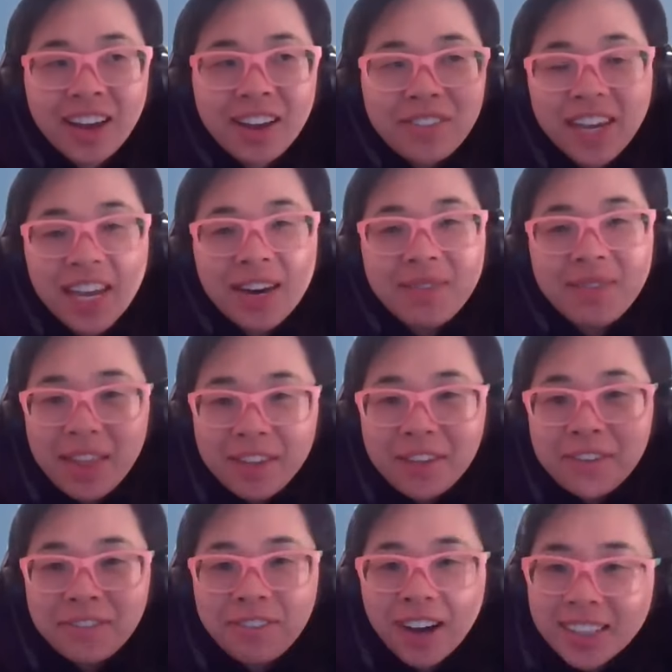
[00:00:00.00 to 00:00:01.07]
forget about the
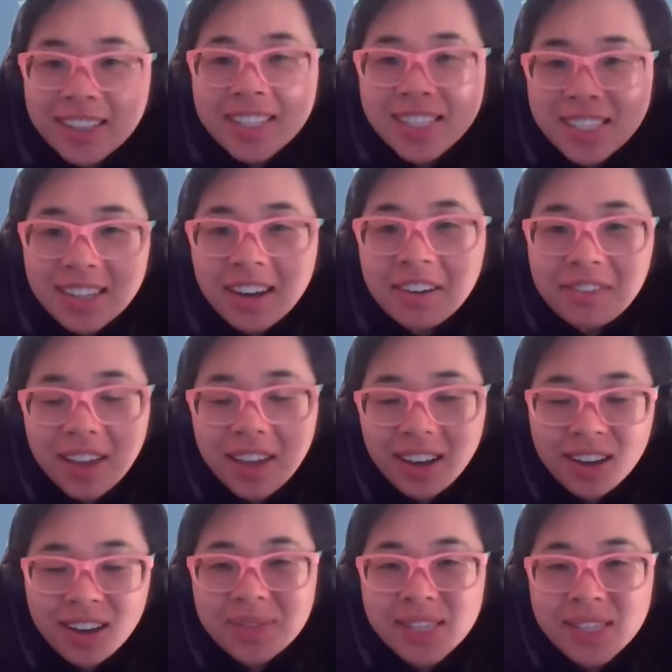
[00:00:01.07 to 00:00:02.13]
fun stuff that
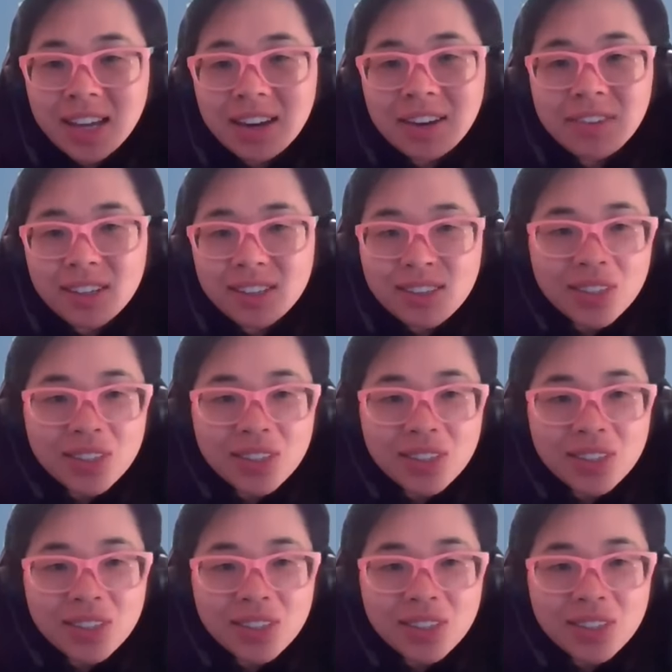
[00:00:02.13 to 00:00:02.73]
comes out of it.